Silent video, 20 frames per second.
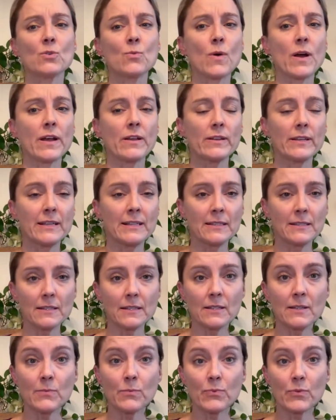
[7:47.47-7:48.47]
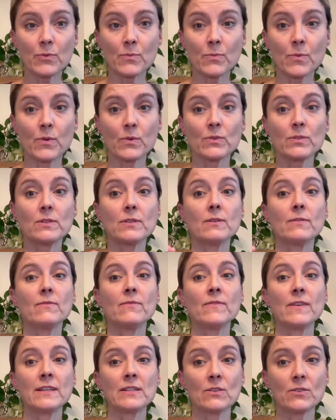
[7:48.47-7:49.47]
So while insulin promotes
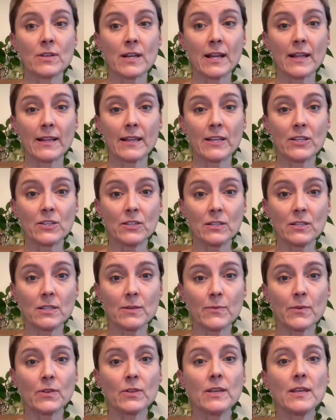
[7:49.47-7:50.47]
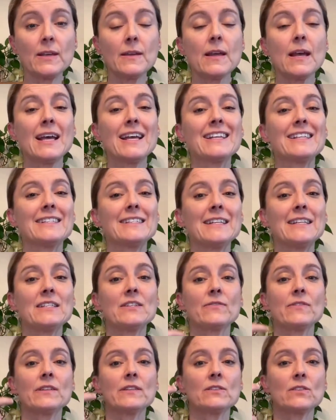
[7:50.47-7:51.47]
vasodilation, typically
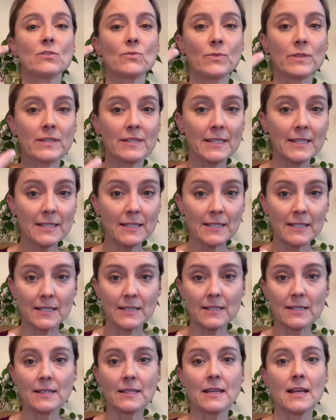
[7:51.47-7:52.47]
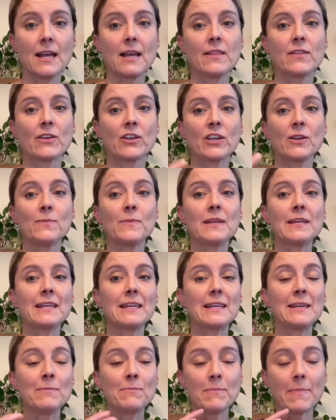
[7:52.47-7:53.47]
states of insulin resistance, there can be an
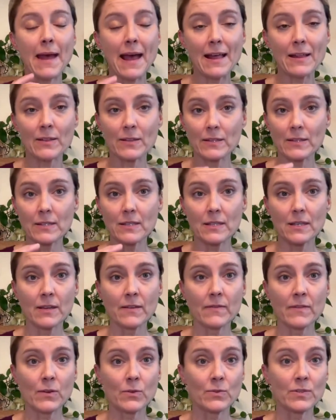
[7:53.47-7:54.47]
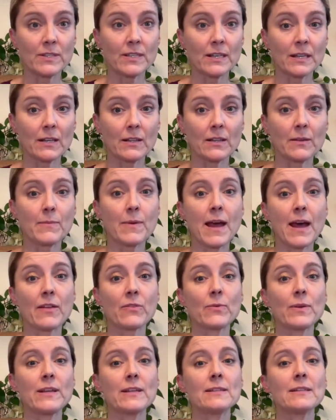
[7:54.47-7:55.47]
imbalance of those signaling
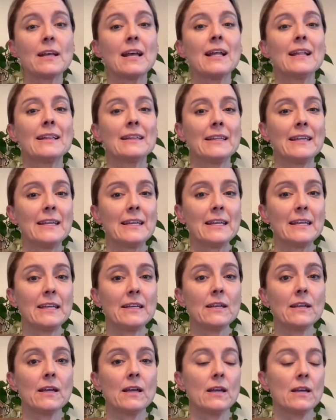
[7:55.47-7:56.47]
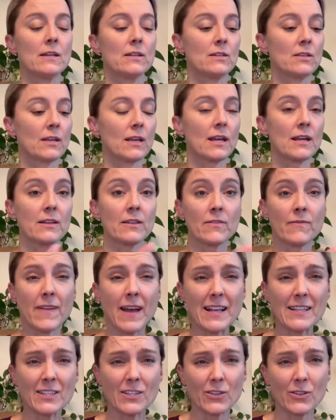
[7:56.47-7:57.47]
pathways, leading to kind of the
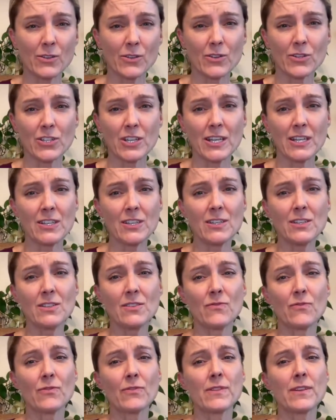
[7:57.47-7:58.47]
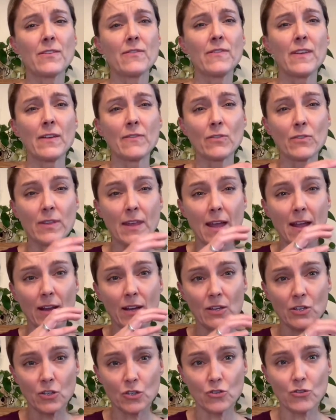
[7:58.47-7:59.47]
vascular changes that favor that
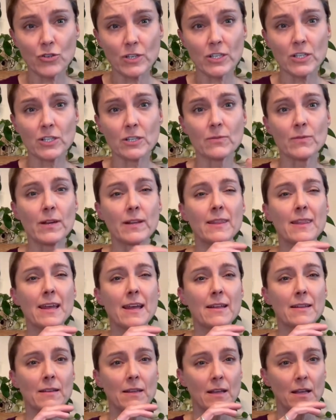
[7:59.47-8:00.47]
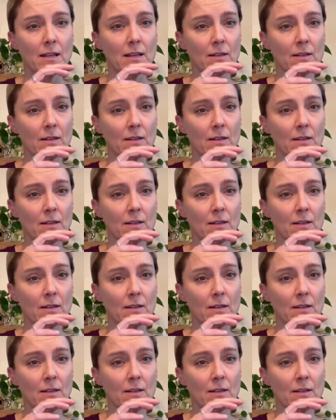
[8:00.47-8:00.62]
constriction, right? That